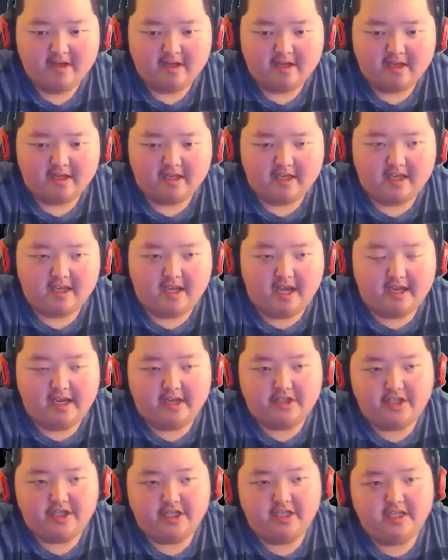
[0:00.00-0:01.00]
I, I
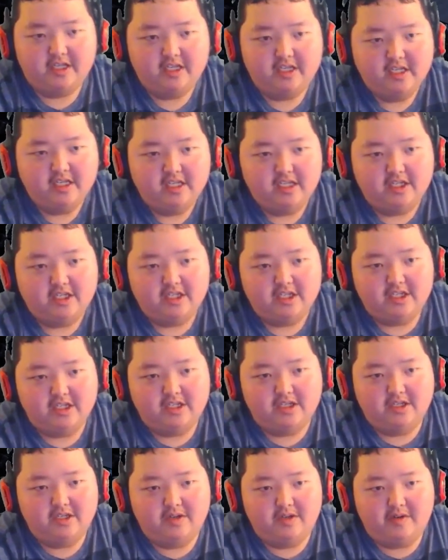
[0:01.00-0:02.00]
shouldn't I have an issue,
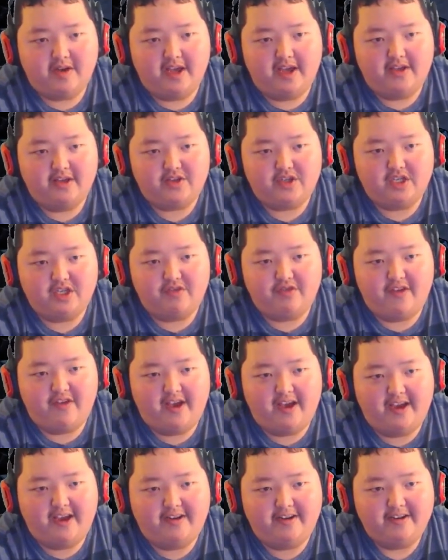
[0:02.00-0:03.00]
but. Okay, uh, she's
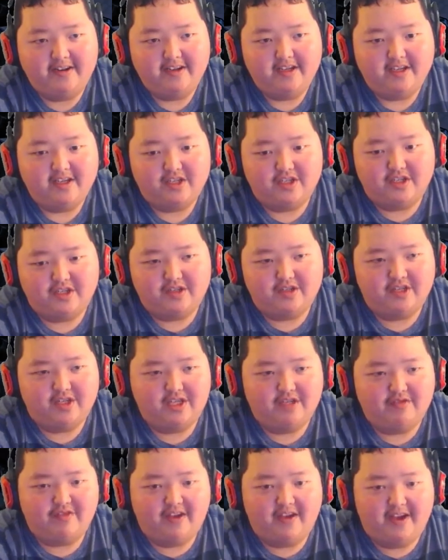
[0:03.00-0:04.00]
fine.
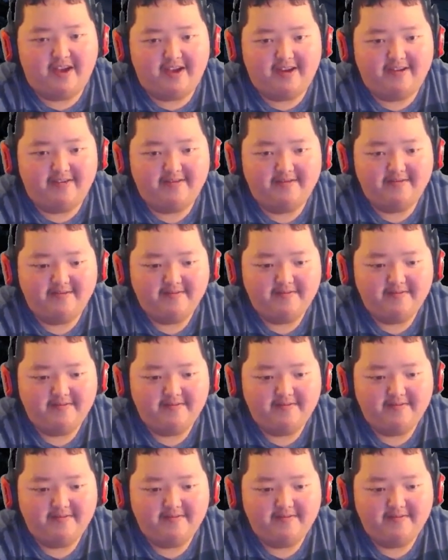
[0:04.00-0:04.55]
She's fine.